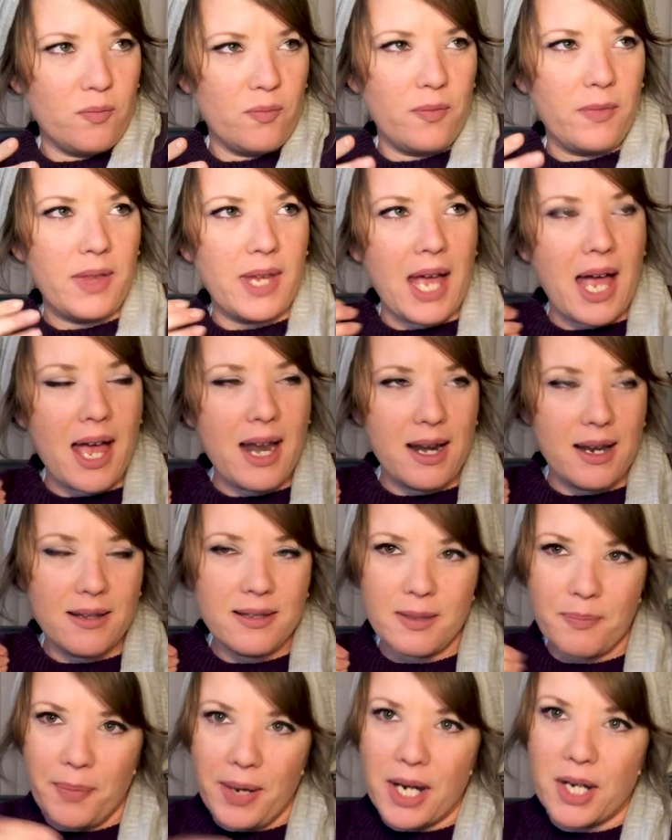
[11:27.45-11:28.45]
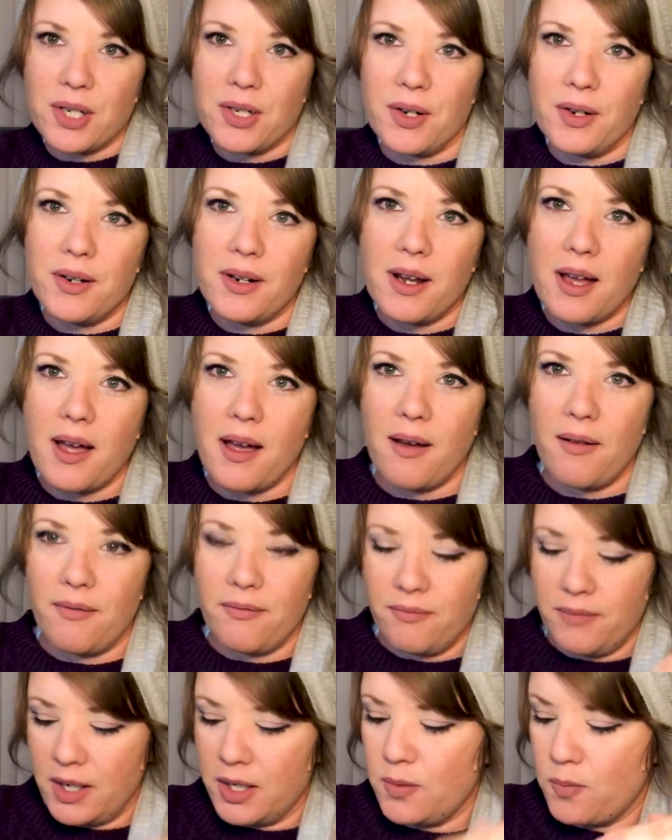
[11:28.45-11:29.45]
that is the picture of
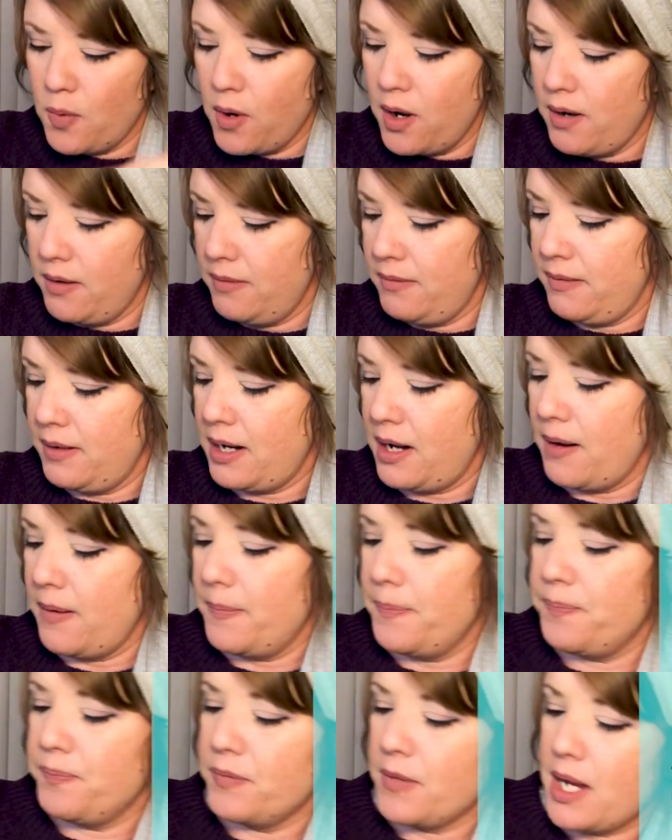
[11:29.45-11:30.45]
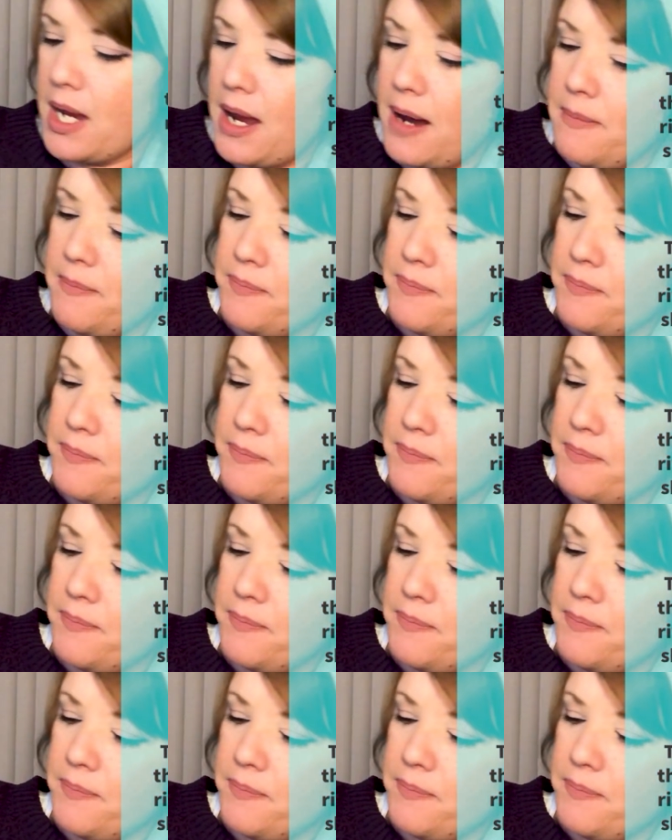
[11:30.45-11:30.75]
this word here, okay?